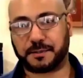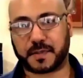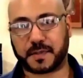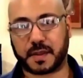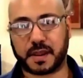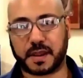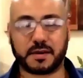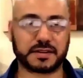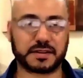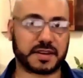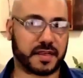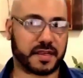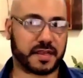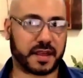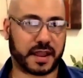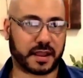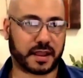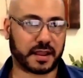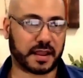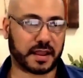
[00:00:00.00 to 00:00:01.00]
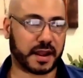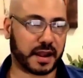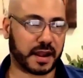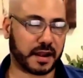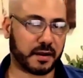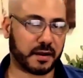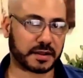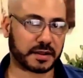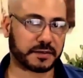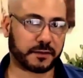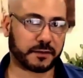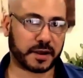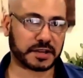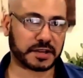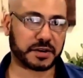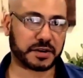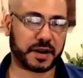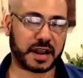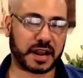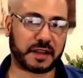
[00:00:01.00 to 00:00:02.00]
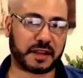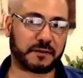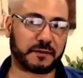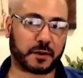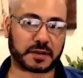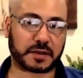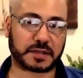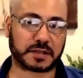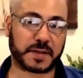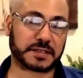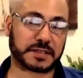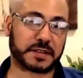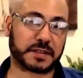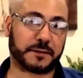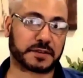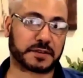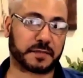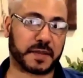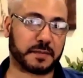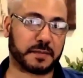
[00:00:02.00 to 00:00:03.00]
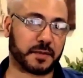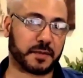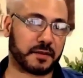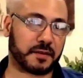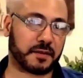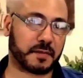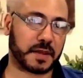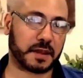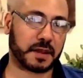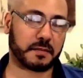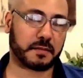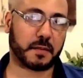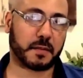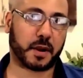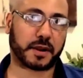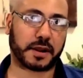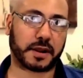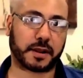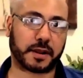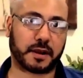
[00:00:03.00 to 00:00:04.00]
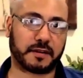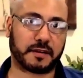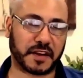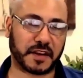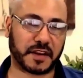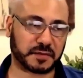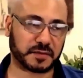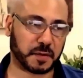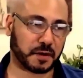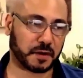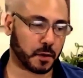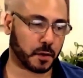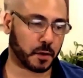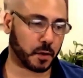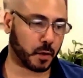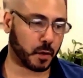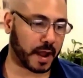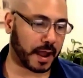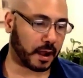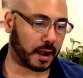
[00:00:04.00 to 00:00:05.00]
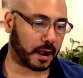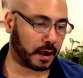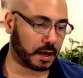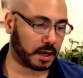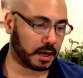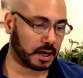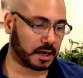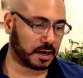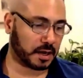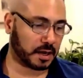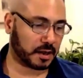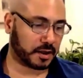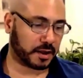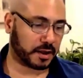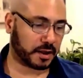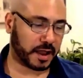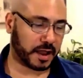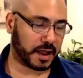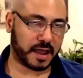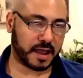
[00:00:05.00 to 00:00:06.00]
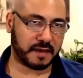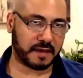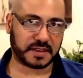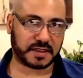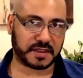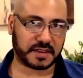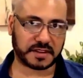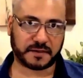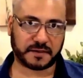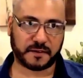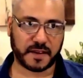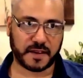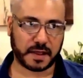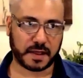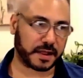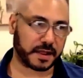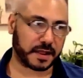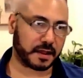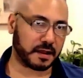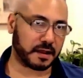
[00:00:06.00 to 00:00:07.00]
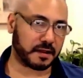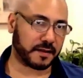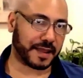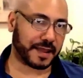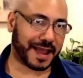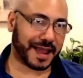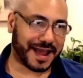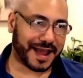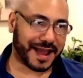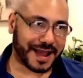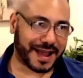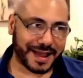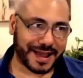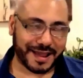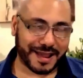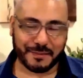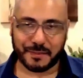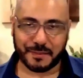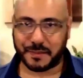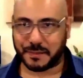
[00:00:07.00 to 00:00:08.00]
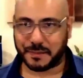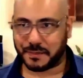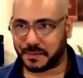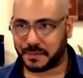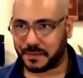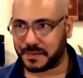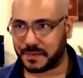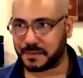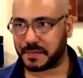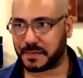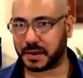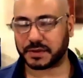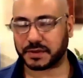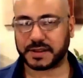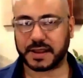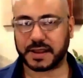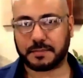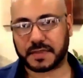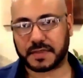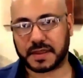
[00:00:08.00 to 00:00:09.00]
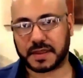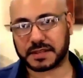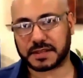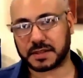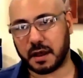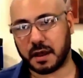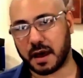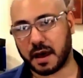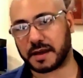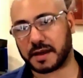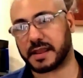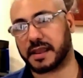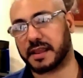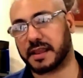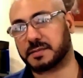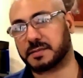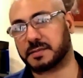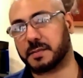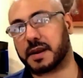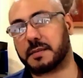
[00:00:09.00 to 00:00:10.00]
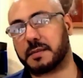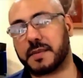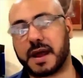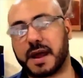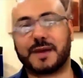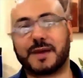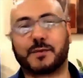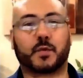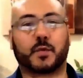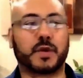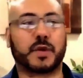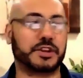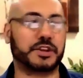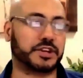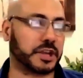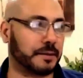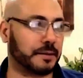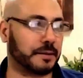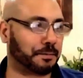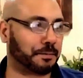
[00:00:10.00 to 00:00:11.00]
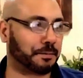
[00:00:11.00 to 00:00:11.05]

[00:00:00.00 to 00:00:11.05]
Here's the thing, and I know it's frustrating especially for some people that have been marketing on Facebook for a while. You kind of have this feeling of, I've built up this audience, but I'm not reaching them.